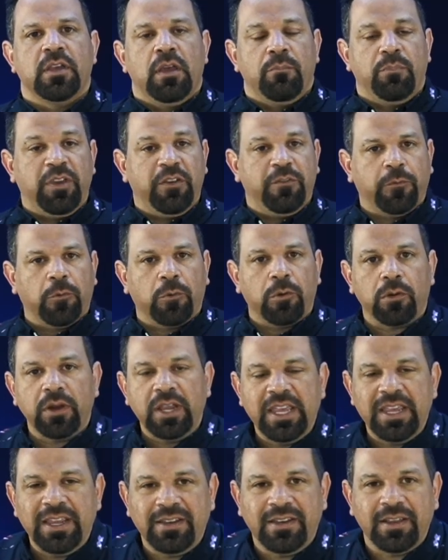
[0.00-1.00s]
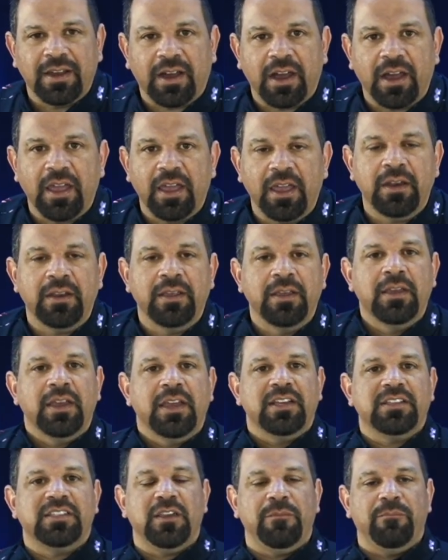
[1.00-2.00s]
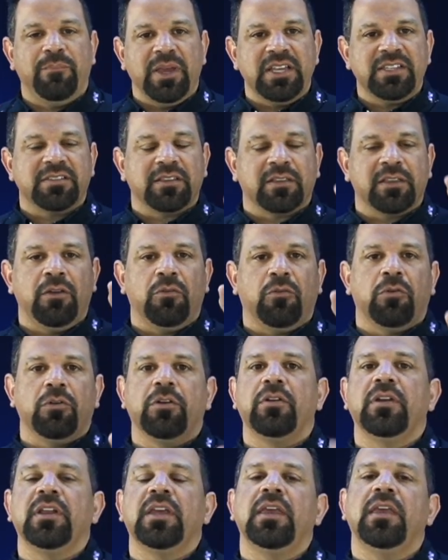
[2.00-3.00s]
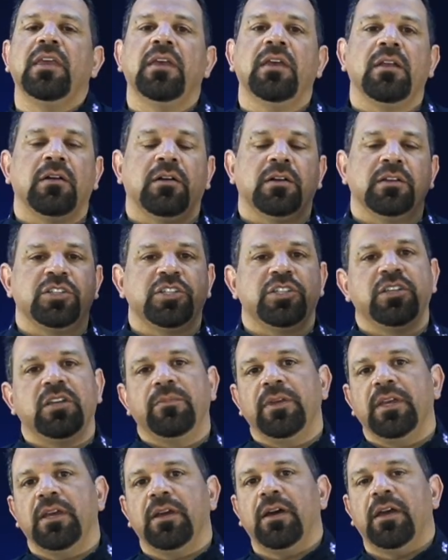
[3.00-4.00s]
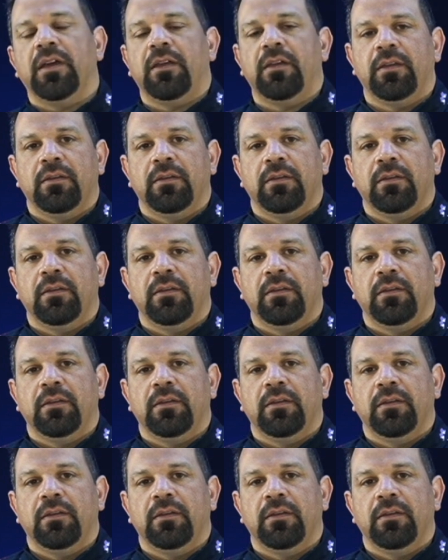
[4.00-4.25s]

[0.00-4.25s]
before he died is he basically ordered a hit on Shimei.